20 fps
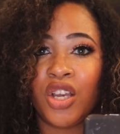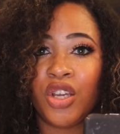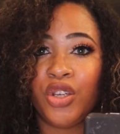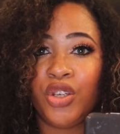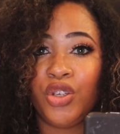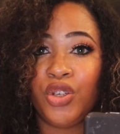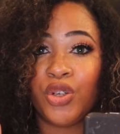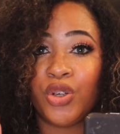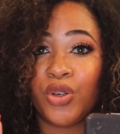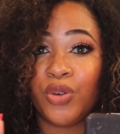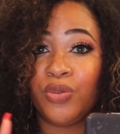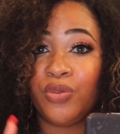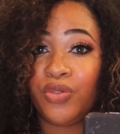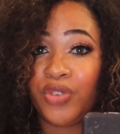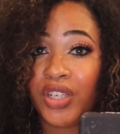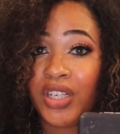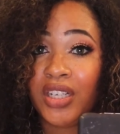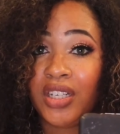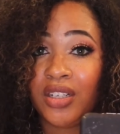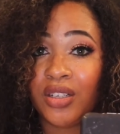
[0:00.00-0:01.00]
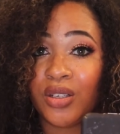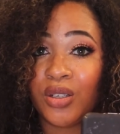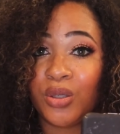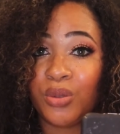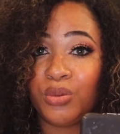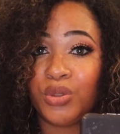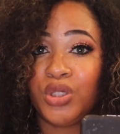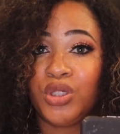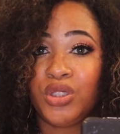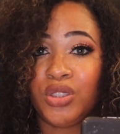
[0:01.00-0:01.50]
Your video
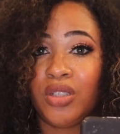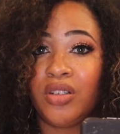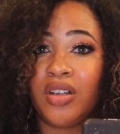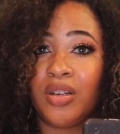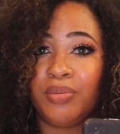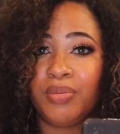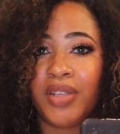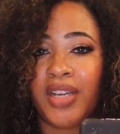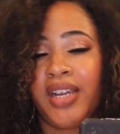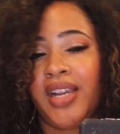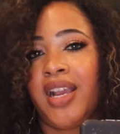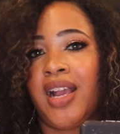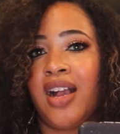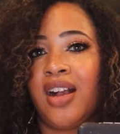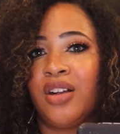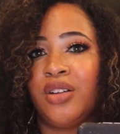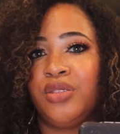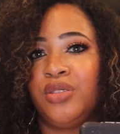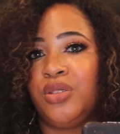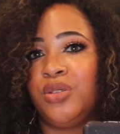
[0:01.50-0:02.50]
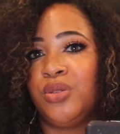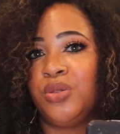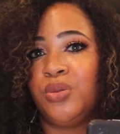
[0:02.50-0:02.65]
will show up like how you